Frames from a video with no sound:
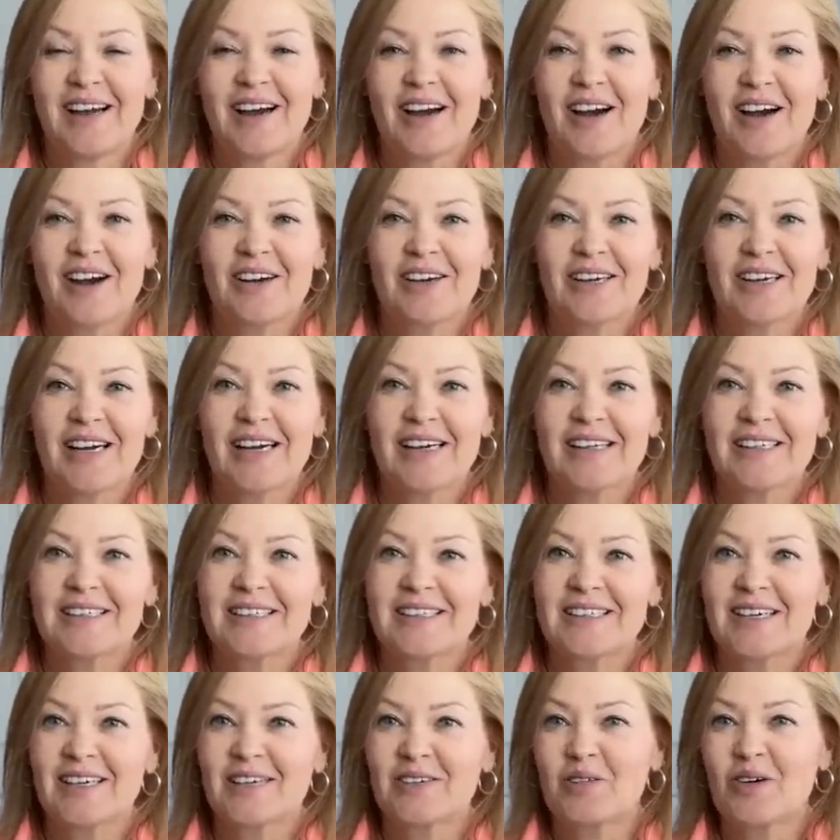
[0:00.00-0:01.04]
All right,
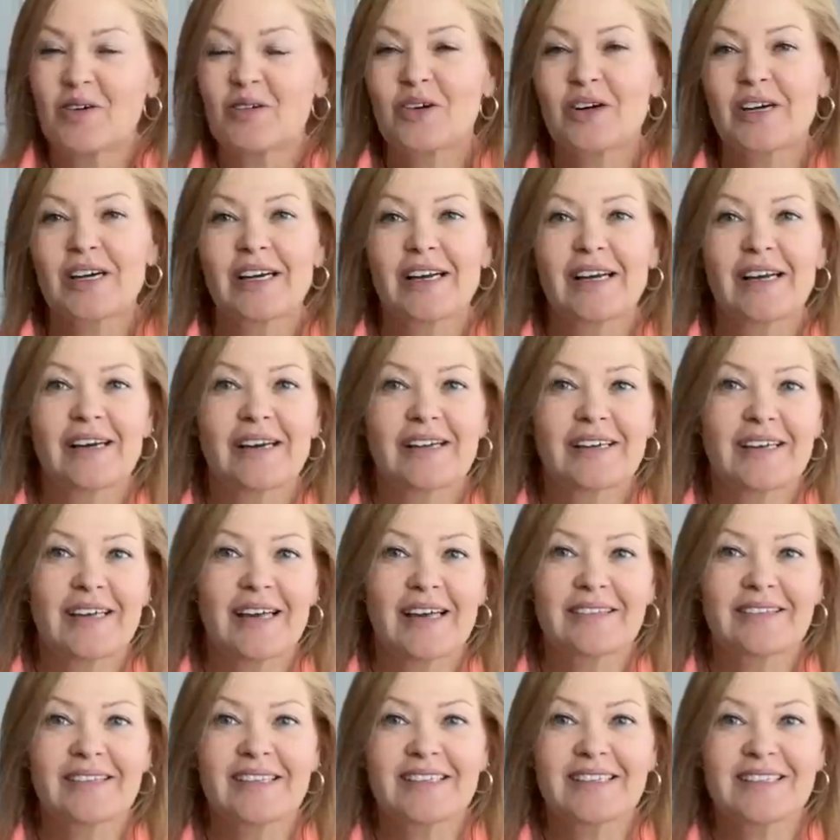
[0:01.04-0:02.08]
well, we're gonna
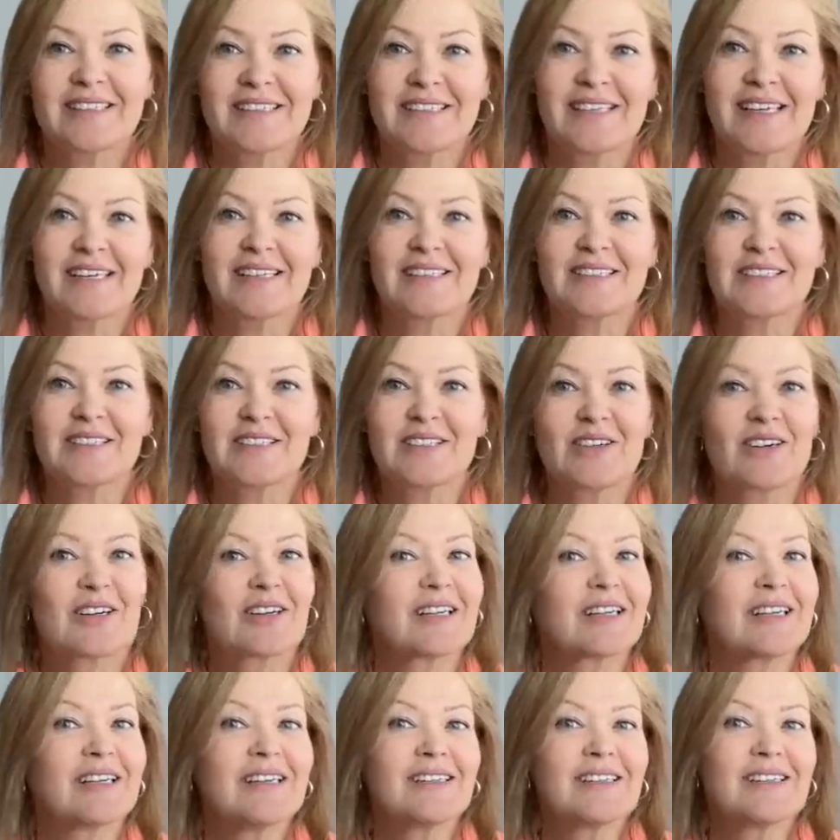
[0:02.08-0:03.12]
get this day
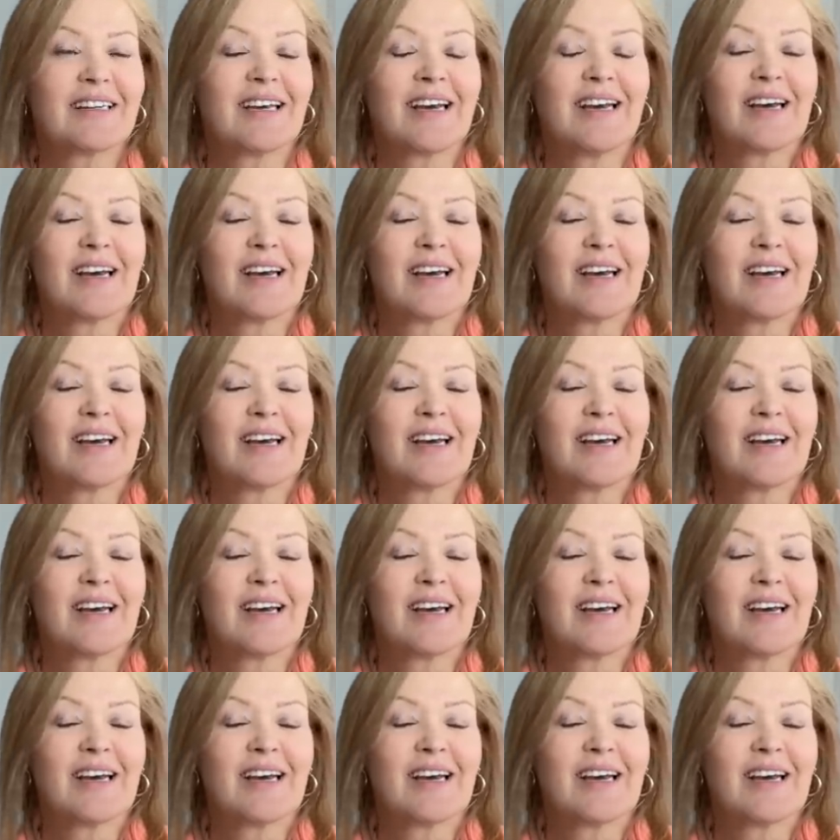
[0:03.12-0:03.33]
started.